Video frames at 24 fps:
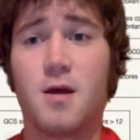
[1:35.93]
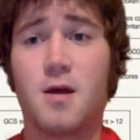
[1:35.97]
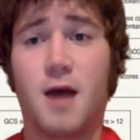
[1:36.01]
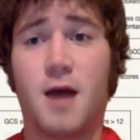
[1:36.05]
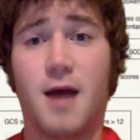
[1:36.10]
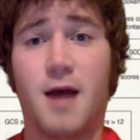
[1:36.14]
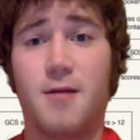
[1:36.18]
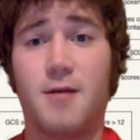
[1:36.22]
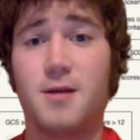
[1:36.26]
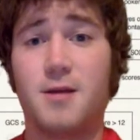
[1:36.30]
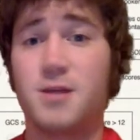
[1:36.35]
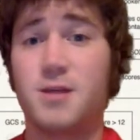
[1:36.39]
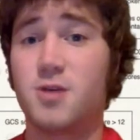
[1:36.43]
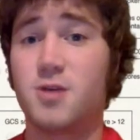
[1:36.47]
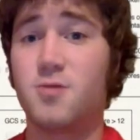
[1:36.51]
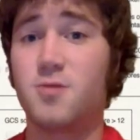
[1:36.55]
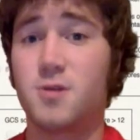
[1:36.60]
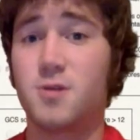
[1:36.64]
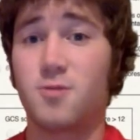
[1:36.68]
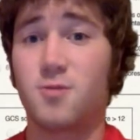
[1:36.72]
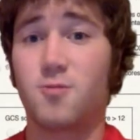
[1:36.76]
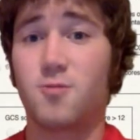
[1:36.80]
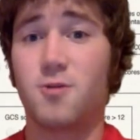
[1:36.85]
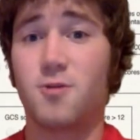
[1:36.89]
I think
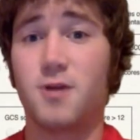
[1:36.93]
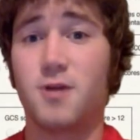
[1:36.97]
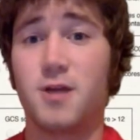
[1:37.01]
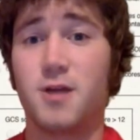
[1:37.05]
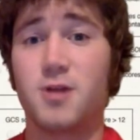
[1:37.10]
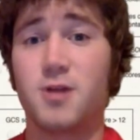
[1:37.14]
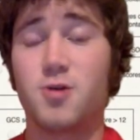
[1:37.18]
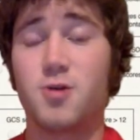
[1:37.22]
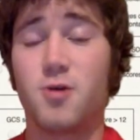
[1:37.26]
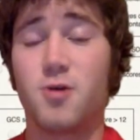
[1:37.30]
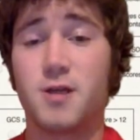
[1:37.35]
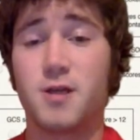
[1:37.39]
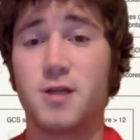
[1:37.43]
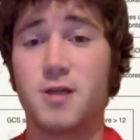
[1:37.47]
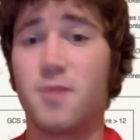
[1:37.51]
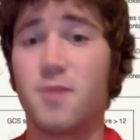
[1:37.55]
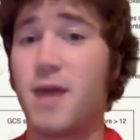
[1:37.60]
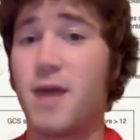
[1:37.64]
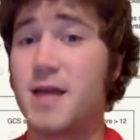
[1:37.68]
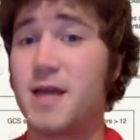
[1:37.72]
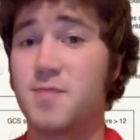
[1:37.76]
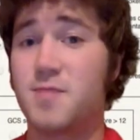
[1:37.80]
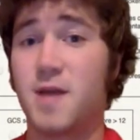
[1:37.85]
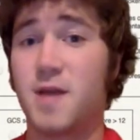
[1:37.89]
students really enjoy some
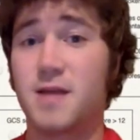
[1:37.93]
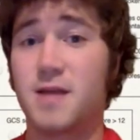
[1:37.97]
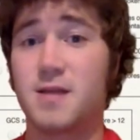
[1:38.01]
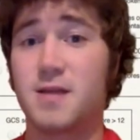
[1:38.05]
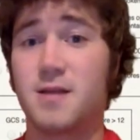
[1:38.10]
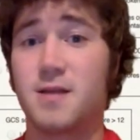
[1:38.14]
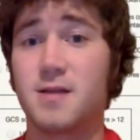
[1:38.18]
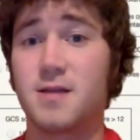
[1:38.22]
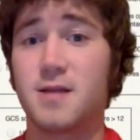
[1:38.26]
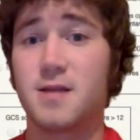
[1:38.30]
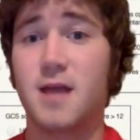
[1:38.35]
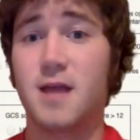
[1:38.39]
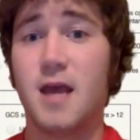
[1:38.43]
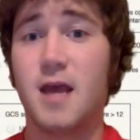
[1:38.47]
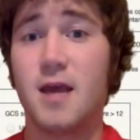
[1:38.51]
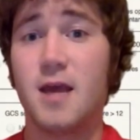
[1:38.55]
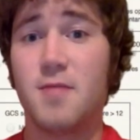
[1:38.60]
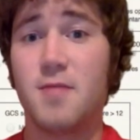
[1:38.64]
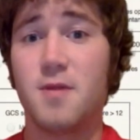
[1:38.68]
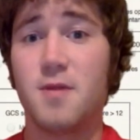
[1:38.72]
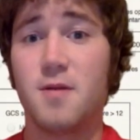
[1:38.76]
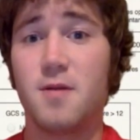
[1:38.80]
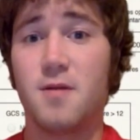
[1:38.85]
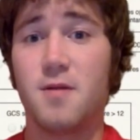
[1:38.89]
aspects of this
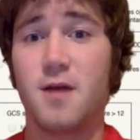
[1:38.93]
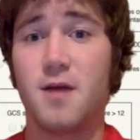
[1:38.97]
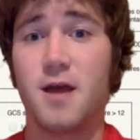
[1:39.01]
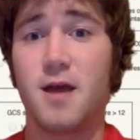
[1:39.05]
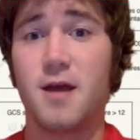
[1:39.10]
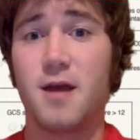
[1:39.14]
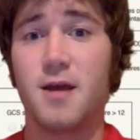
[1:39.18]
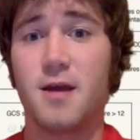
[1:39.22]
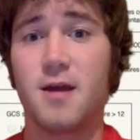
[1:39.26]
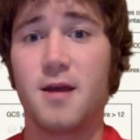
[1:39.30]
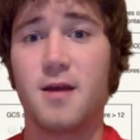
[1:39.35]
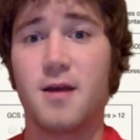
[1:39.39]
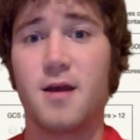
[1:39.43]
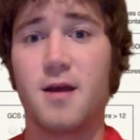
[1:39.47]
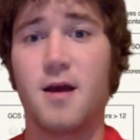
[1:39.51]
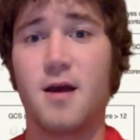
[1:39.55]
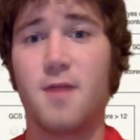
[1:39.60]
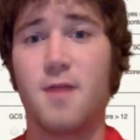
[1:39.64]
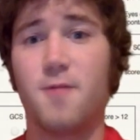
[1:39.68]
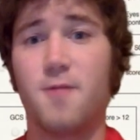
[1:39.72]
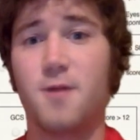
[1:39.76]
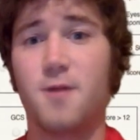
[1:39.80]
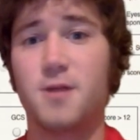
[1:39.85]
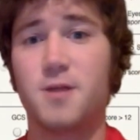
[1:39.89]
game, like,
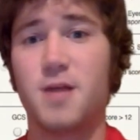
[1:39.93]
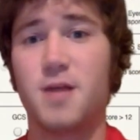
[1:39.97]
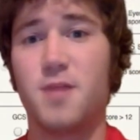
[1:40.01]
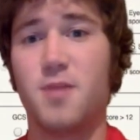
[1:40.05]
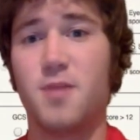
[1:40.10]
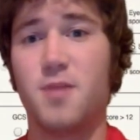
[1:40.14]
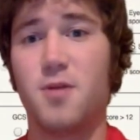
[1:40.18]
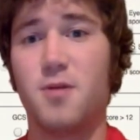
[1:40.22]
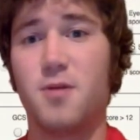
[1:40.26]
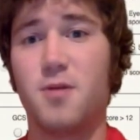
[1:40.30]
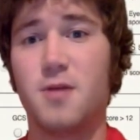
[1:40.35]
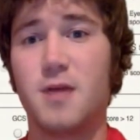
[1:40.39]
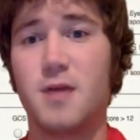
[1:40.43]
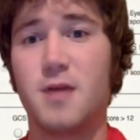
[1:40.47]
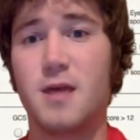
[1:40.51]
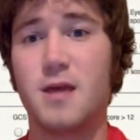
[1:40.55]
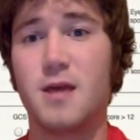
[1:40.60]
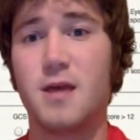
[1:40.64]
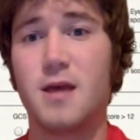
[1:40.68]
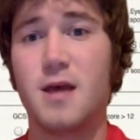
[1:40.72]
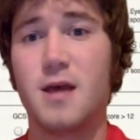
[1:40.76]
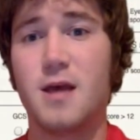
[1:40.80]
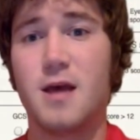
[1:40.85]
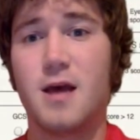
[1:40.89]
for example, the
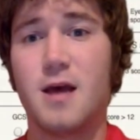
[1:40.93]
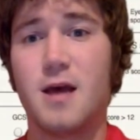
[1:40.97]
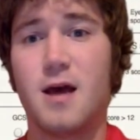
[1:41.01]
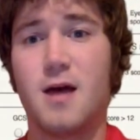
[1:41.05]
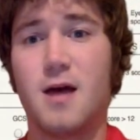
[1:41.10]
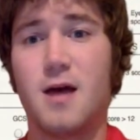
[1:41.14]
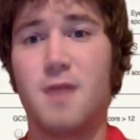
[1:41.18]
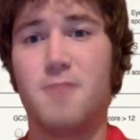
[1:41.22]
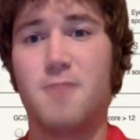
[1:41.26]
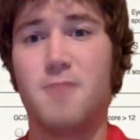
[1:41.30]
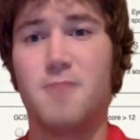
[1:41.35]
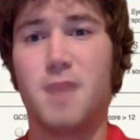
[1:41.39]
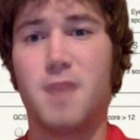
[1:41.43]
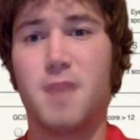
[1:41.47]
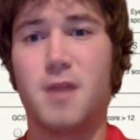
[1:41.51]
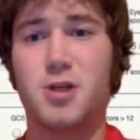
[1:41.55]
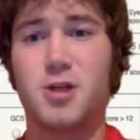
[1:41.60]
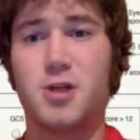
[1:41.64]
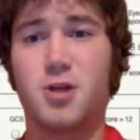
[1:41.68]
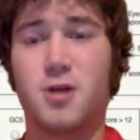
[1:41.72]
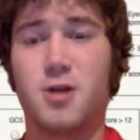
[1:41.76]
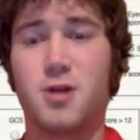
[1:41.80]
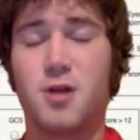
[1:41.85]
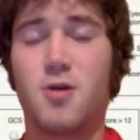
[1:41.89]
making
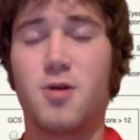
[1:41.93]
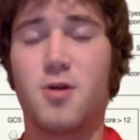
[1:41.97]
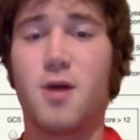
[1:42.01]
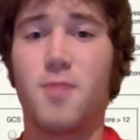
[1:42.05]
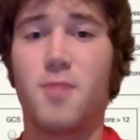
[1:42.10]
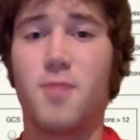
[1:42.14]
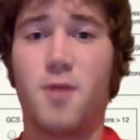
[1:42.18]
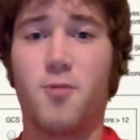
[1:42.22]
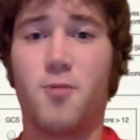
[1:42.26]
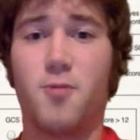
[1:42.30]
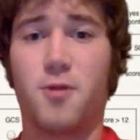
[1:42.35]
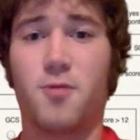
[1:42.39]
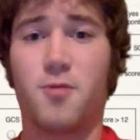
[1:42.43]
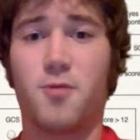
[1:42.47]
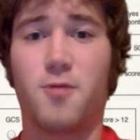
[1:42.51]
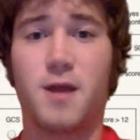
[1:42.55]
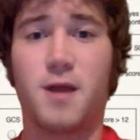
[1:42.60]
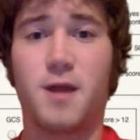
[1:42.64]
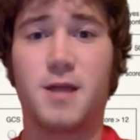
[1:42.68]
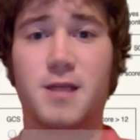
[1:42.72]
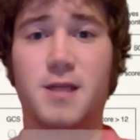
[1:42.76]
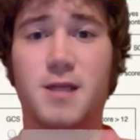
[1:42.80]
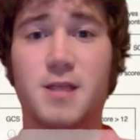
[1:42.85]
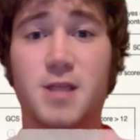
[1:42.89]
sure that you come up with the
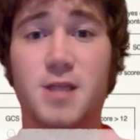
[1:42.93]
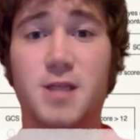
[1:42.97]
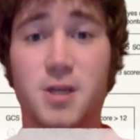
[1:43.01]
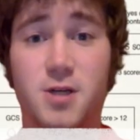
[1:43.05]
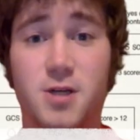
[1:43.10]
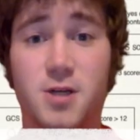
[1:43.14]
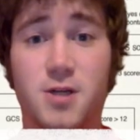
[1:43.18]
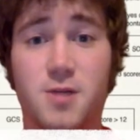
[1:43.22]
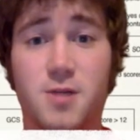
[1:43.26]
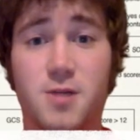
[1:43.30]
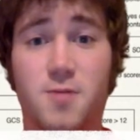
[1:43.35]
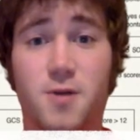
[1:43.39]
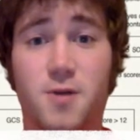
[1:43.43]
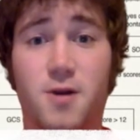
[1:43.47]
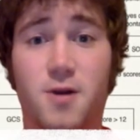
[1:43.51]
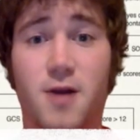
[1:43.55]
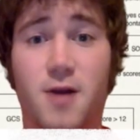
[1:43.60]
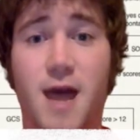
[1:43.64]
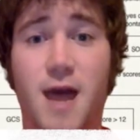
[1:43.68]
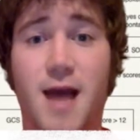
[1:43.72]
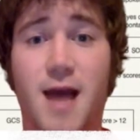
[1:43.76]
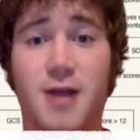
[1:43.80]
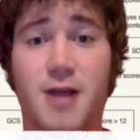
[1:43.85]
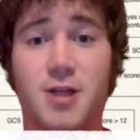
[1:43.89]
right decisions for
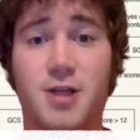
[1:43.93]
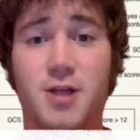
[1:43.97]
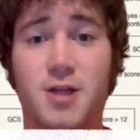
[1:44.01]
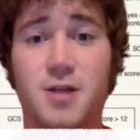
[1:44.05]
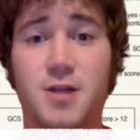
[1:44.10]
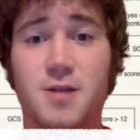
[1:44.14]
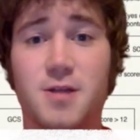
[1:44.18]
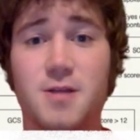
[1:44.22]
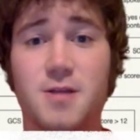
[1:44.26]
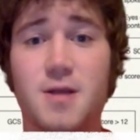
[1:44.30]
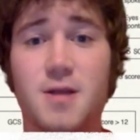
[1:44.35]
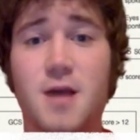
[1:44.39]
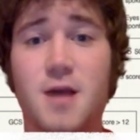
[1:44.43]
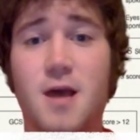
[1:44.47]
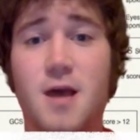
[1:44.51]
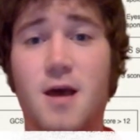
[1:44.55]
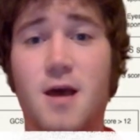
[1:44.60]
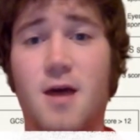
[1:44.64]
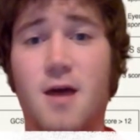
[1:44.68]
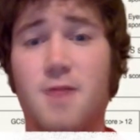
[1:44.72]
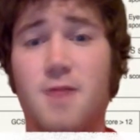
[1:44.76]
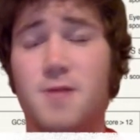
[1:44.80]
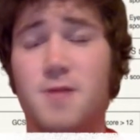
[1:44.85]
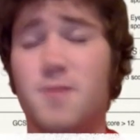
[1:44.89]
your actions.
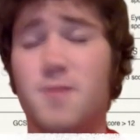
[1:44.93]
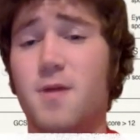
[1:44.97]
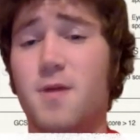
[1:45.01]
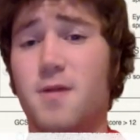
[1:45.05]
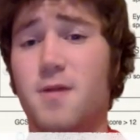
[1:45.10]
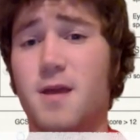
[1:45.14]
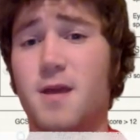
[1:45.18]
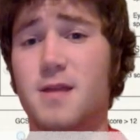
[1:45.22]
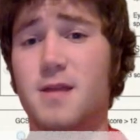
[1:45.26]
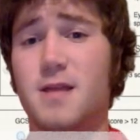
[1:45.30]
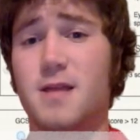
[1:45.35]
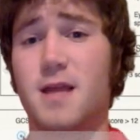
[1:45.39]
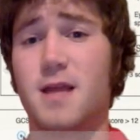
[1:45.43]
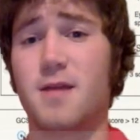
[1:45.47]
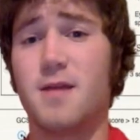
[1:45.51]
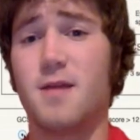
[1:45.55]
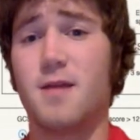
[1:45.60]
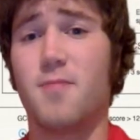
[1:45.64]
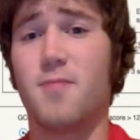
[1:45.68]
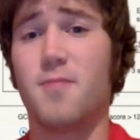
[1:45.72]
Some of the things that they